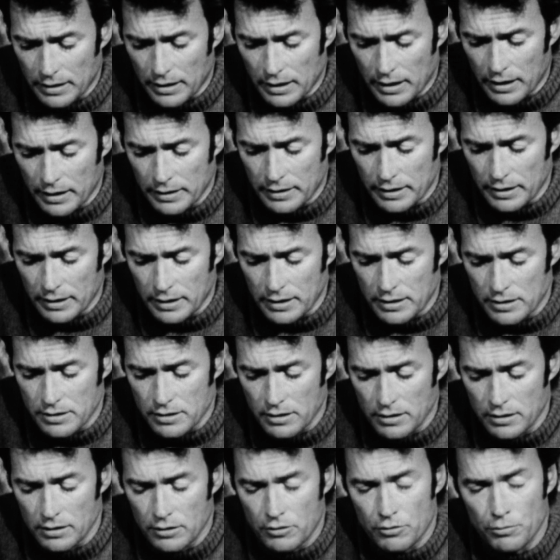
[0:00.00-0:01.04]
I think he's
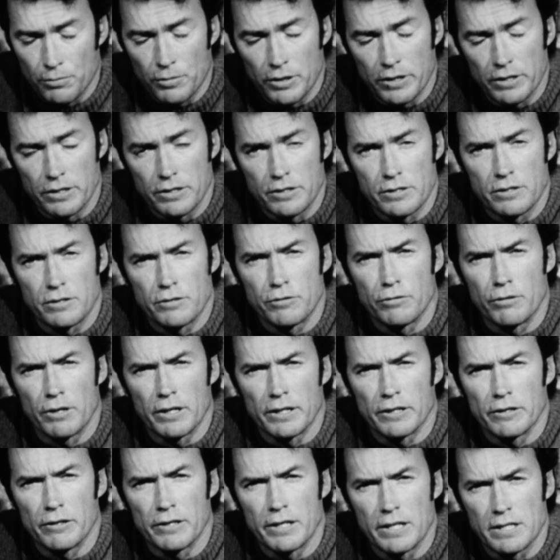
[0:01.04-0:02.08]
a tremendous
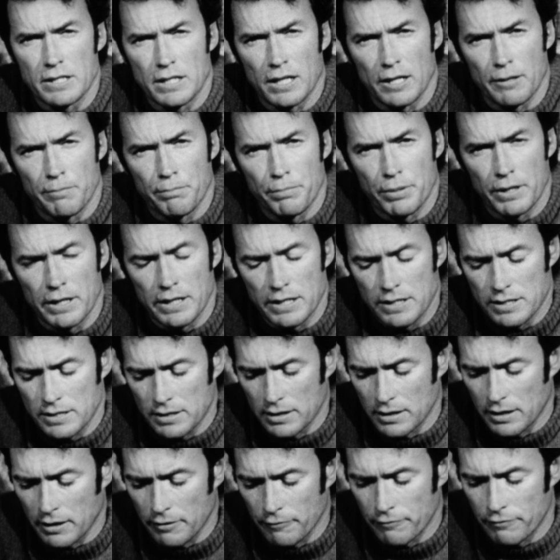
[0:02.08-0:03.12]
director. He has a lot of pace,
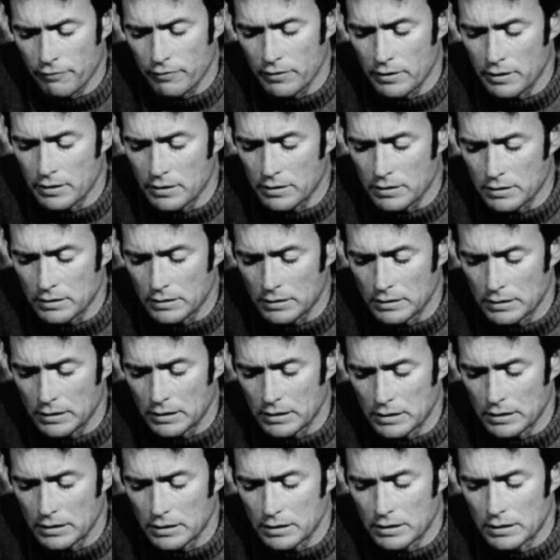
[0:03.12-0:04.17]
a lot of feel,
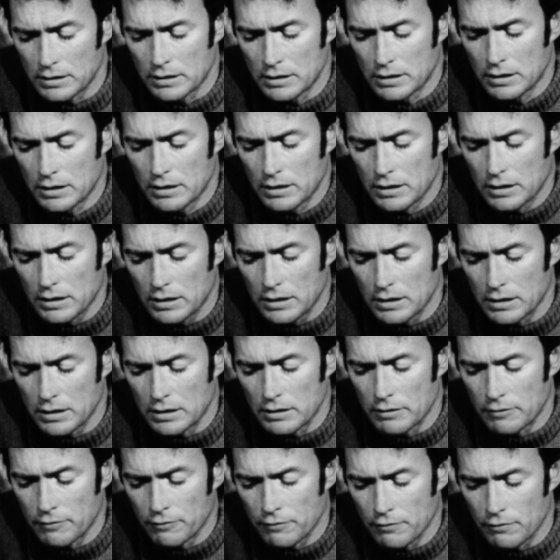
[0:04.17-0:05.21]

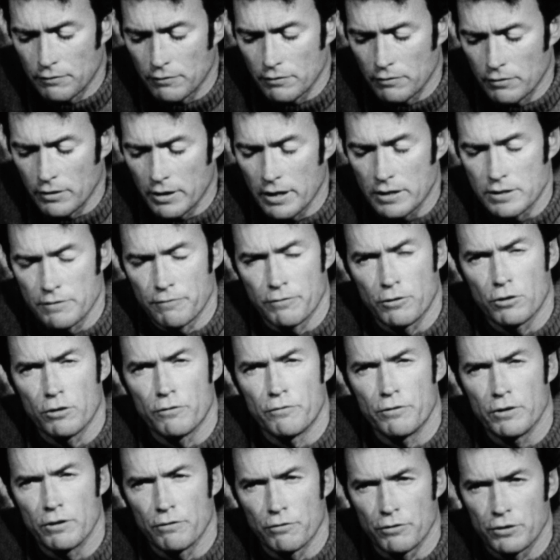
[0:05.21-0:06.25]
and he has a good
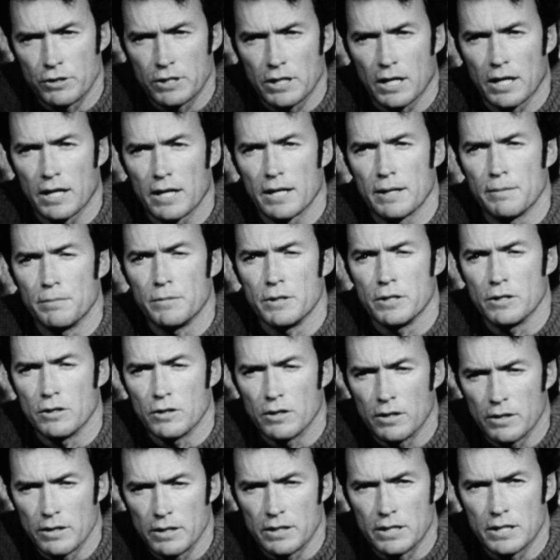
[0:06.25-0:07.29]
feel for time. You
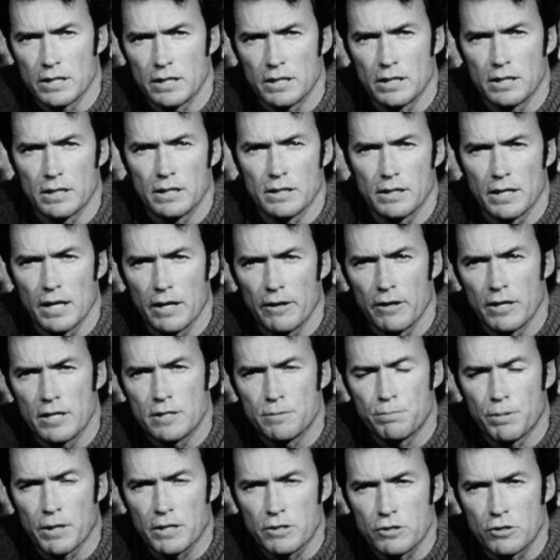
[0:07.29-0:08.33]
know, his
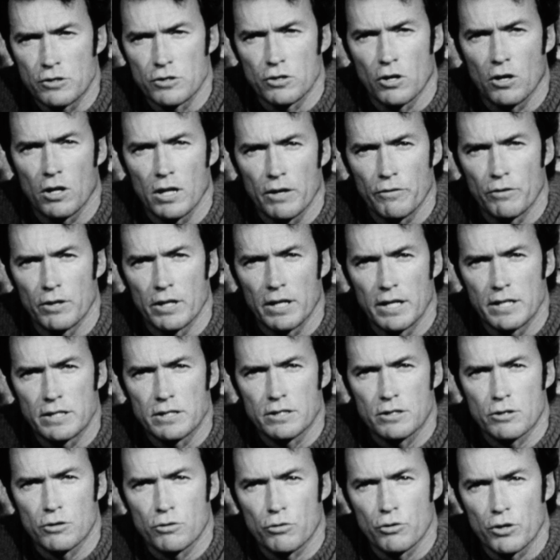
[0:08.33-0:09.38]
pictures all have a nice,
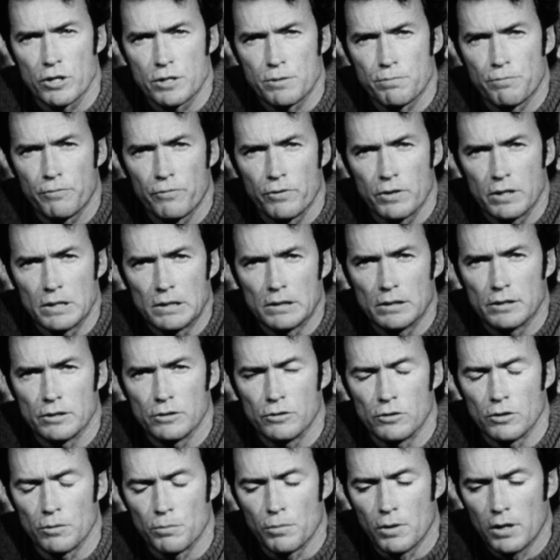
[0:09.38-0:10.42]
crisp feel
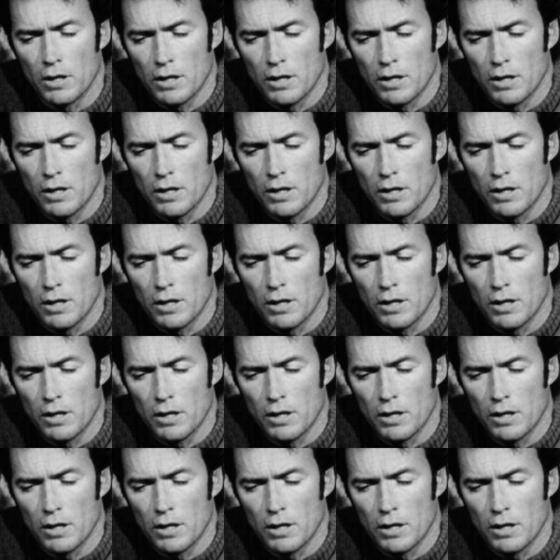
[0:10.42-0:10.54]
to